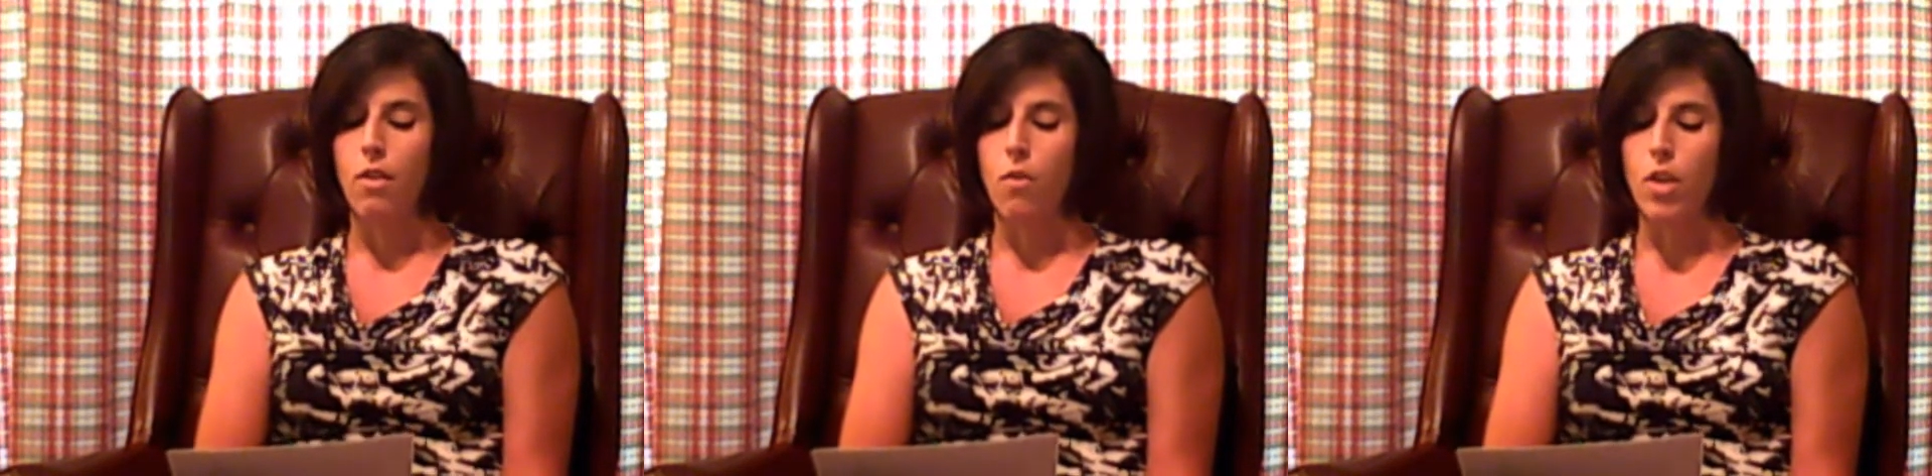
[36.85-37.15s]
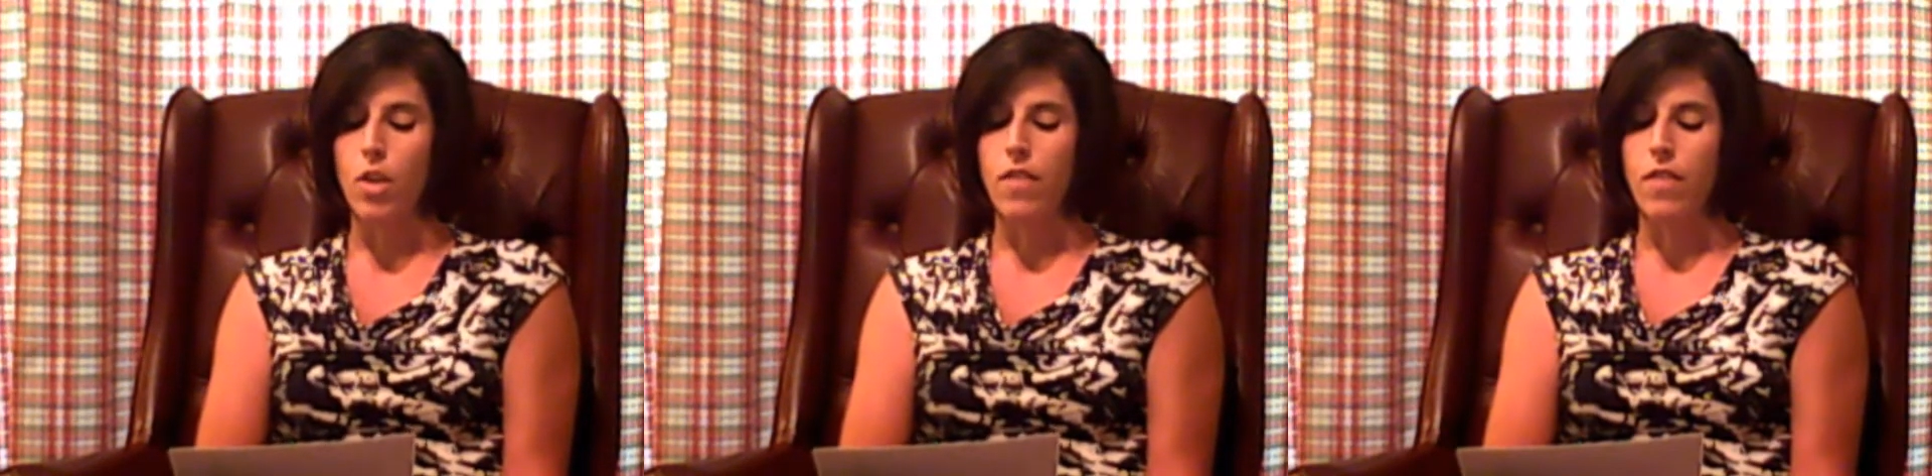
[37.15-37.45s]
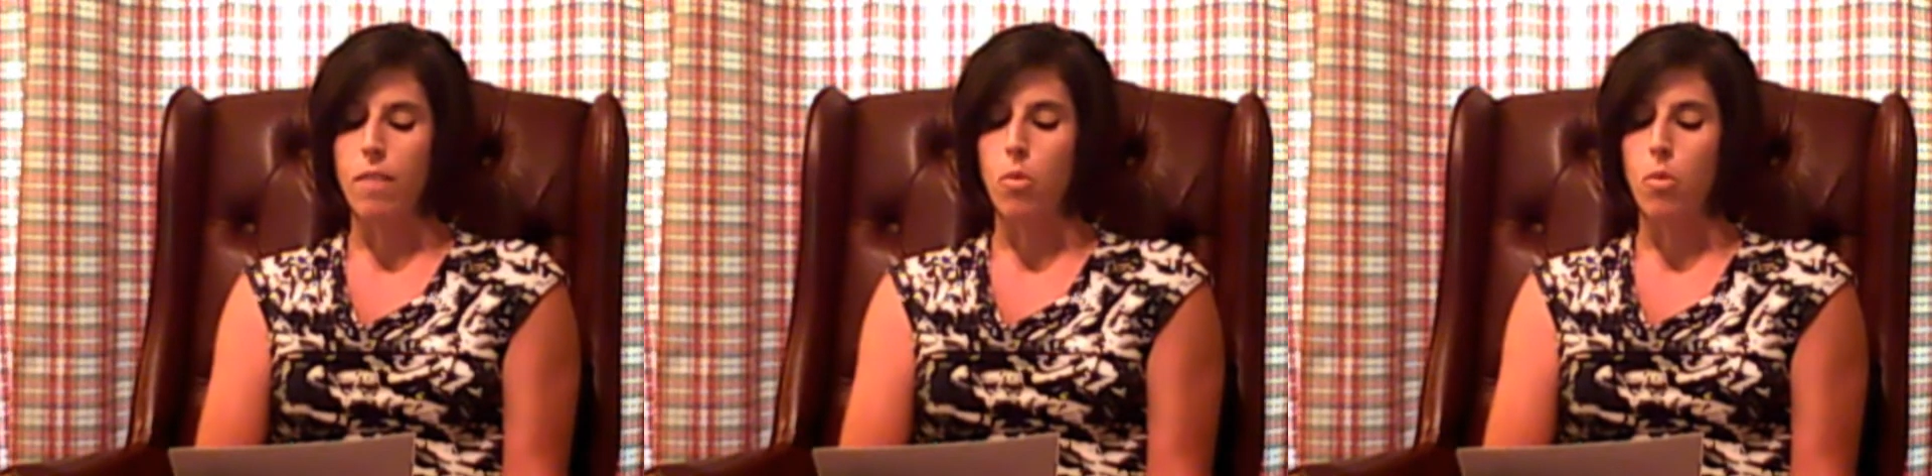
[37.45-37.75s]

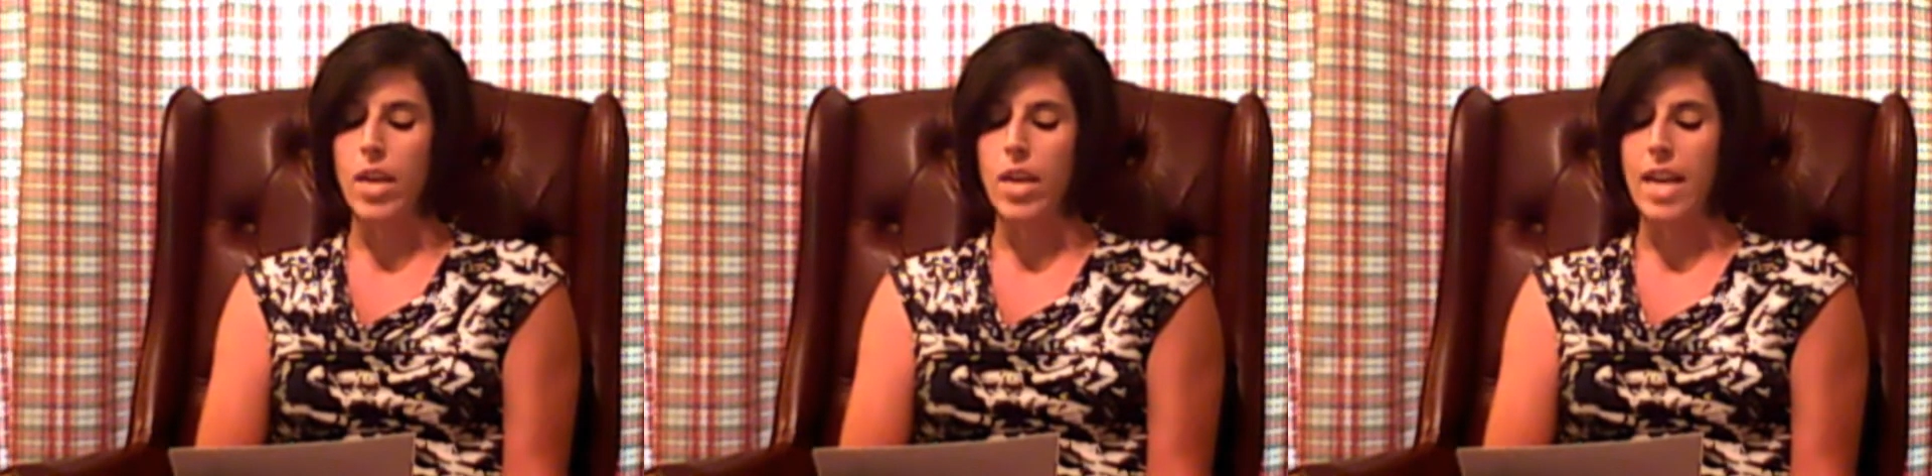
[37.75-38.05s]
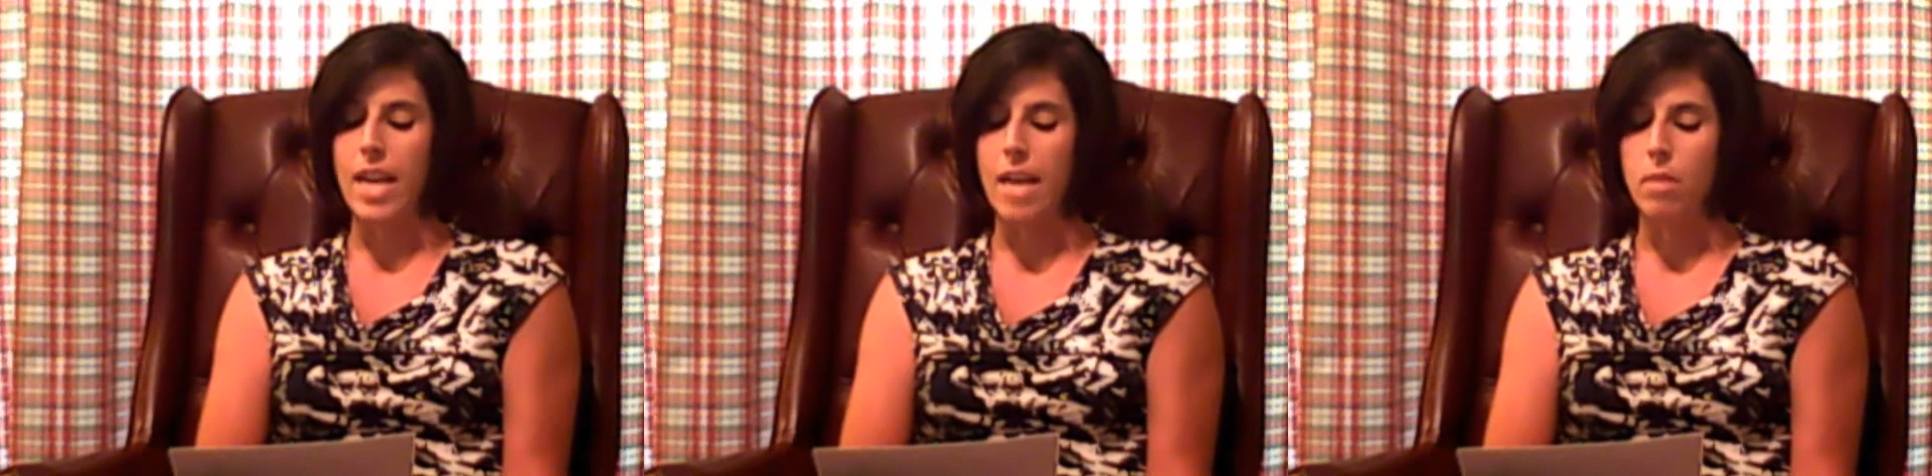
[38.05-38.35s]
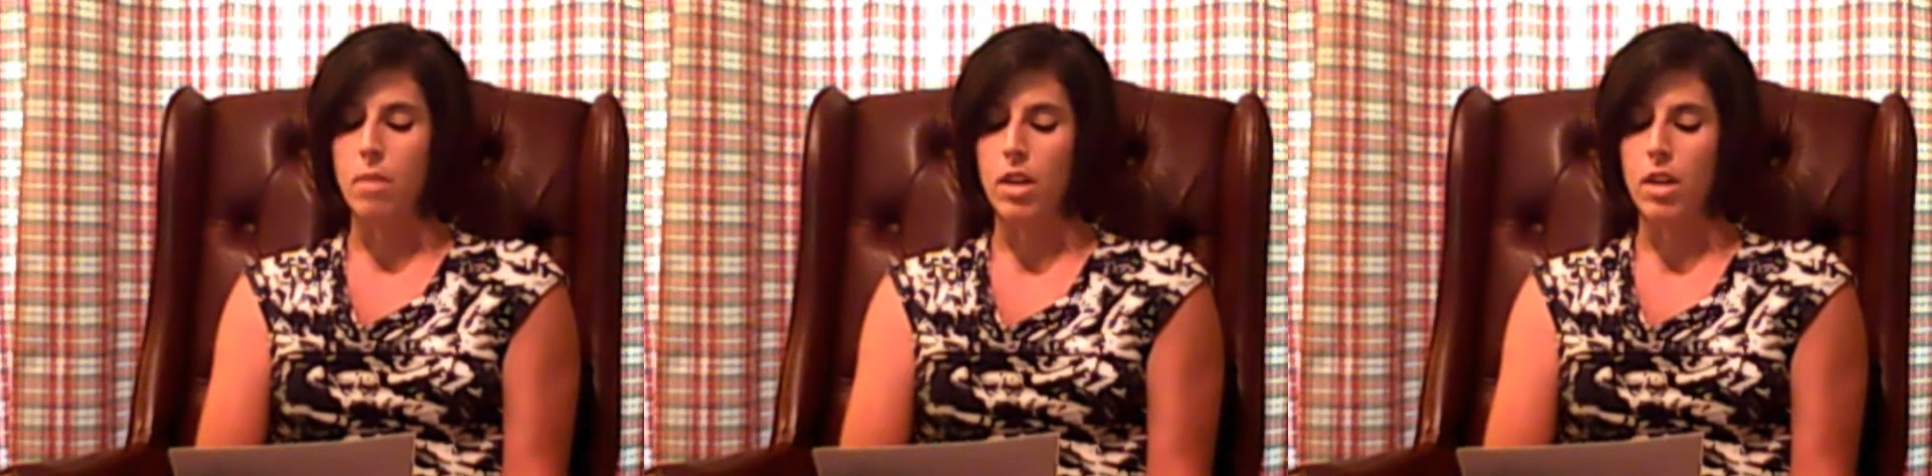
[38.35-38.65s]
45.9
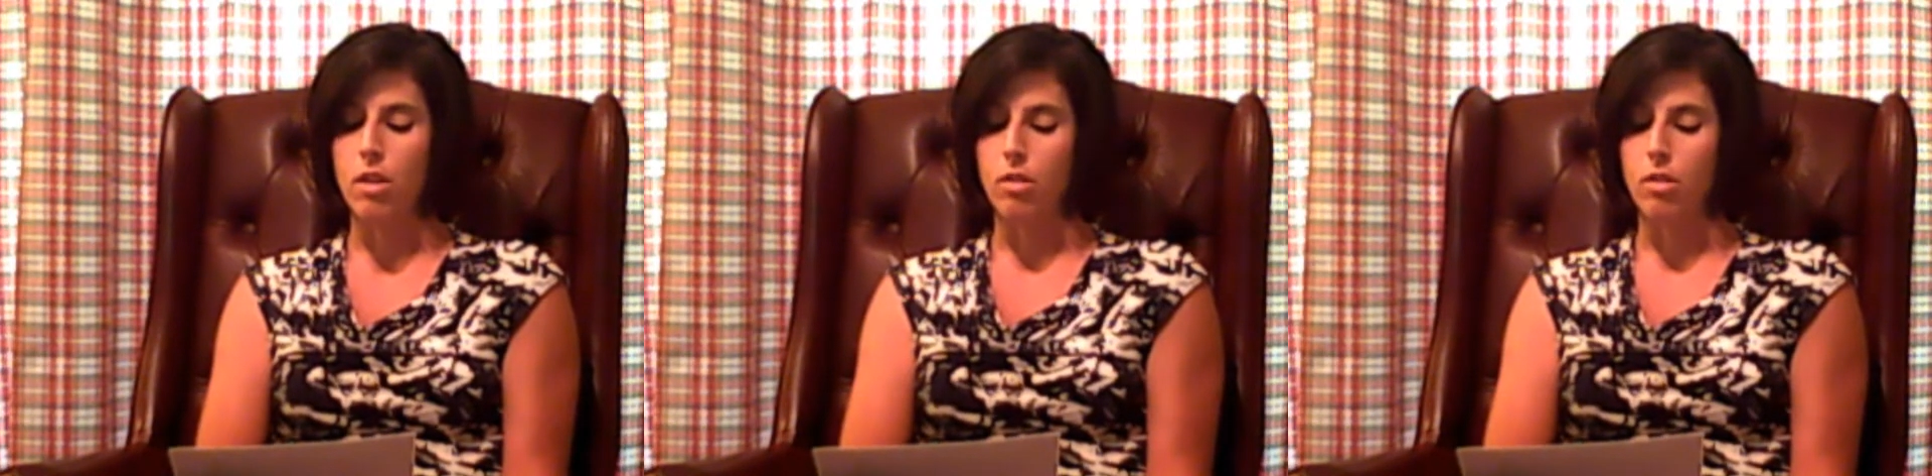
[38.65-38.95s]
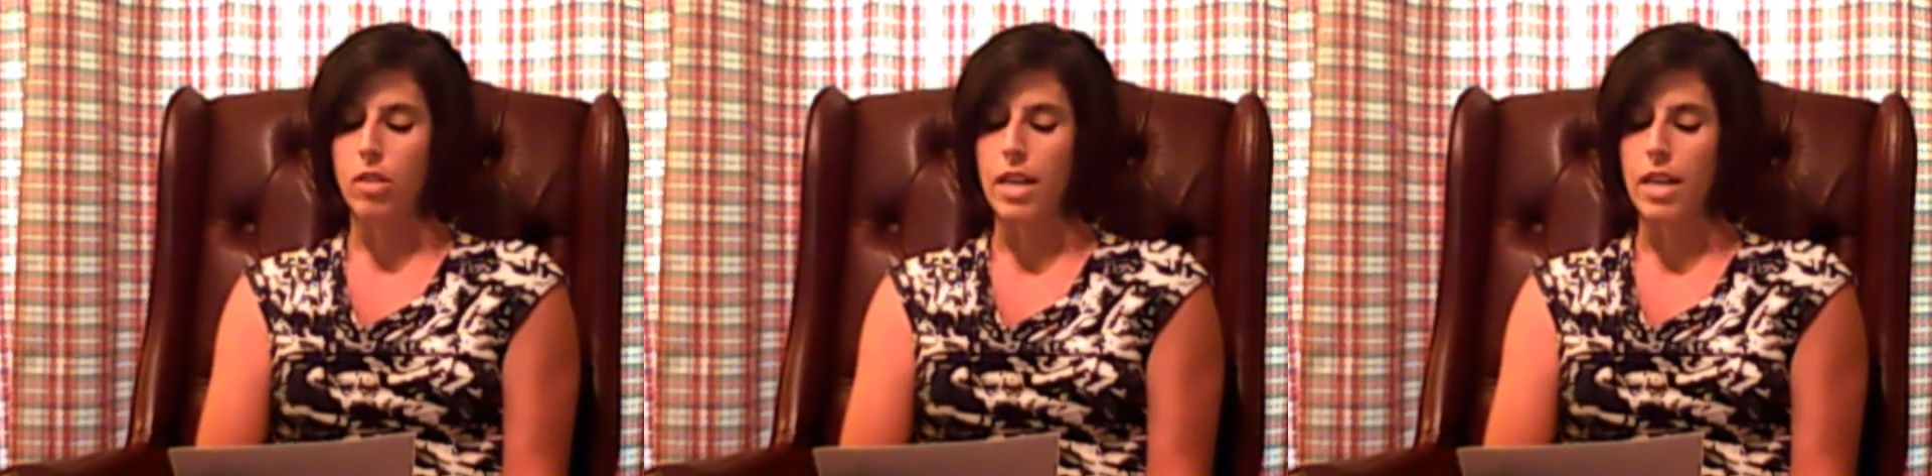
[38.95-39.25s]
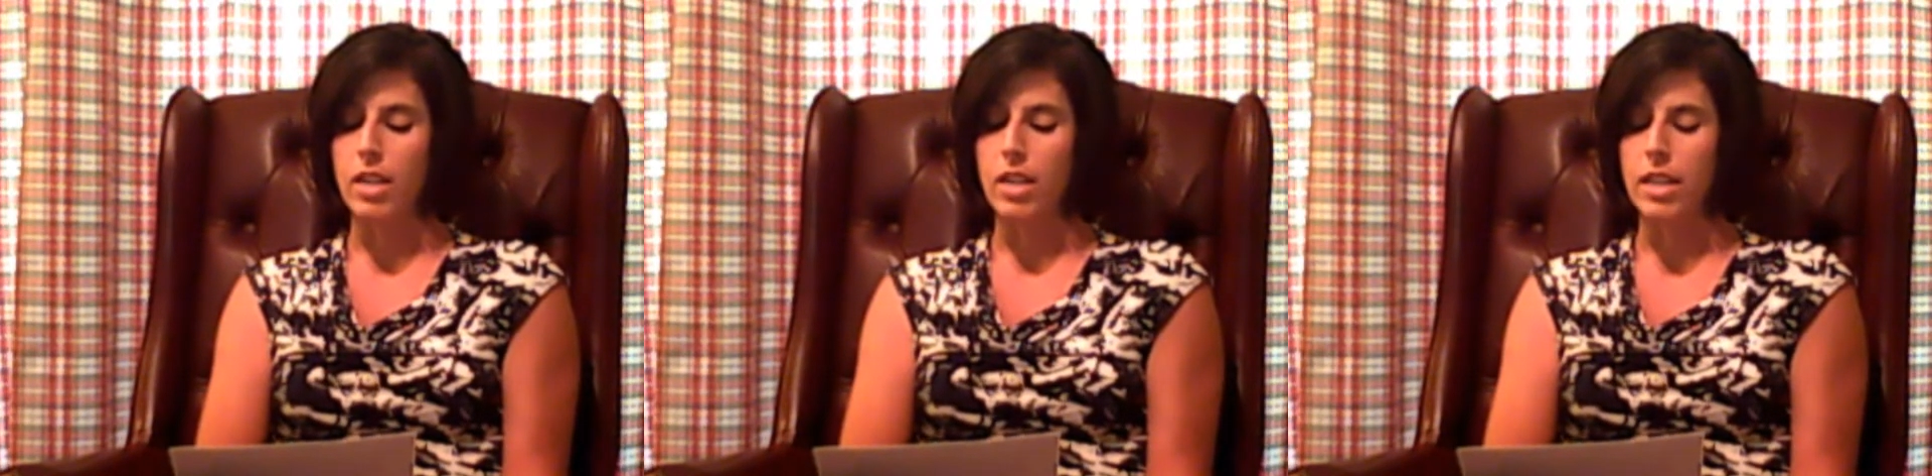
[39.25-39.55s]
million adults aged